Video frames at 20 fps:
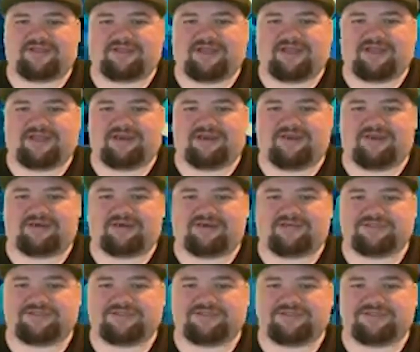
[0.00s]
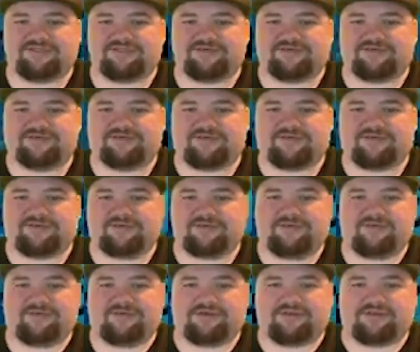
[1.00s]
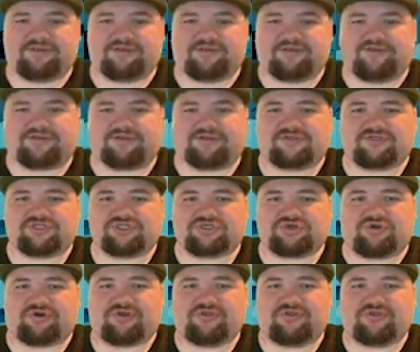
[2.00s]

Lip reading: layer 2. Let's destroy